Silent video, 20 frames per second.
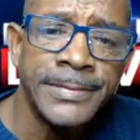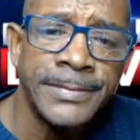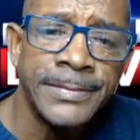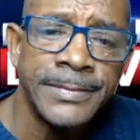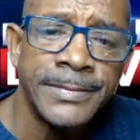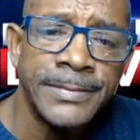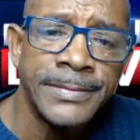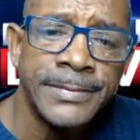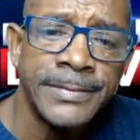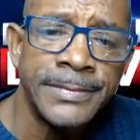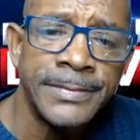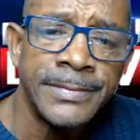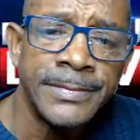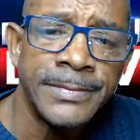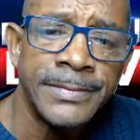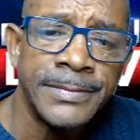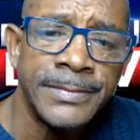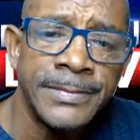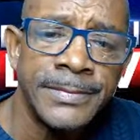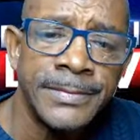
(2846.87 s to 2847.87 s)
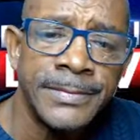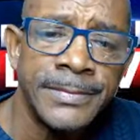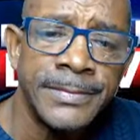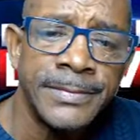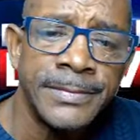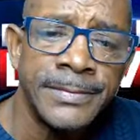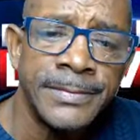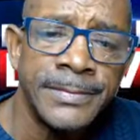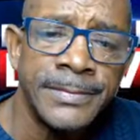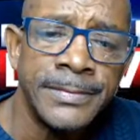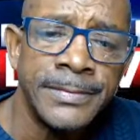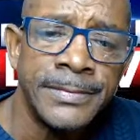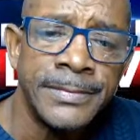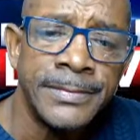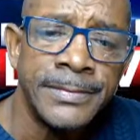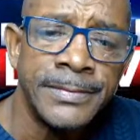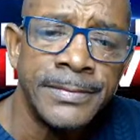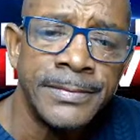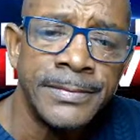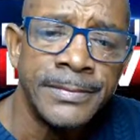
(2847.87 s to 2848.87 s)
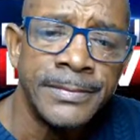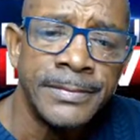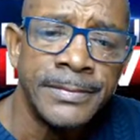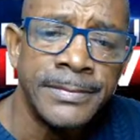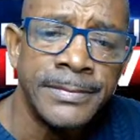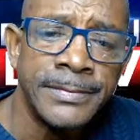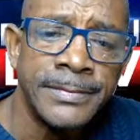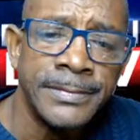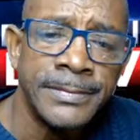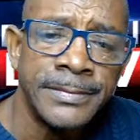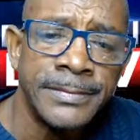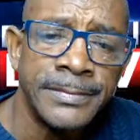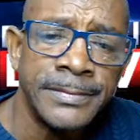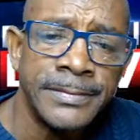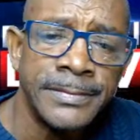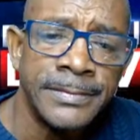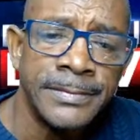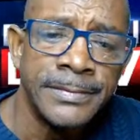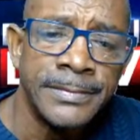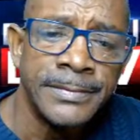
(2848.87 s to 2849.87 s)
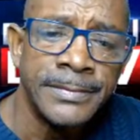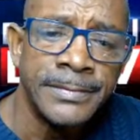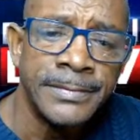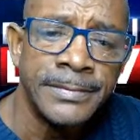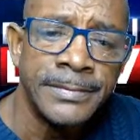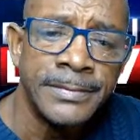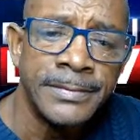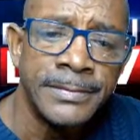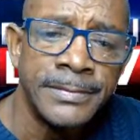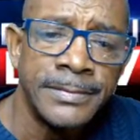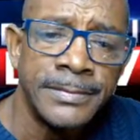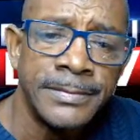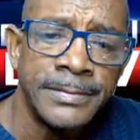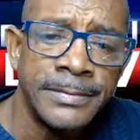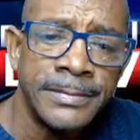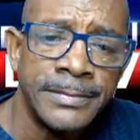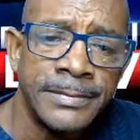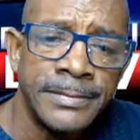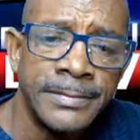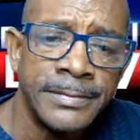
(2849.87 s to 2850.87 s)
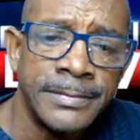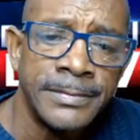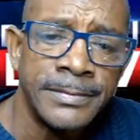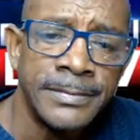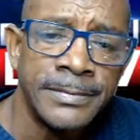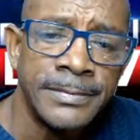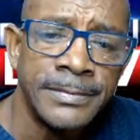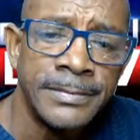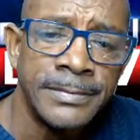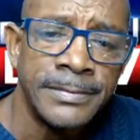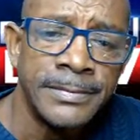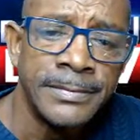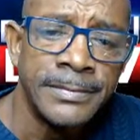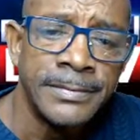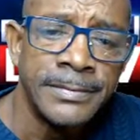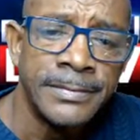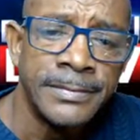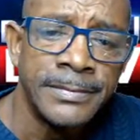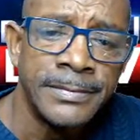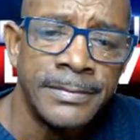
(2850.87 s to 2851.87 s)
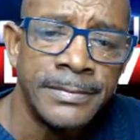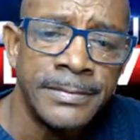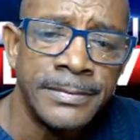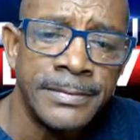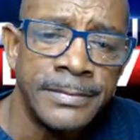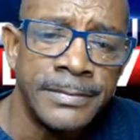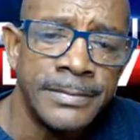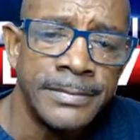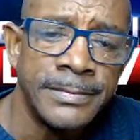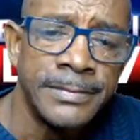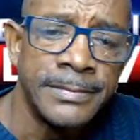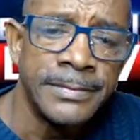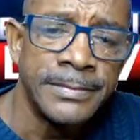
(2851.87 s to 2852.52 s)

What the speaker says: [no speech]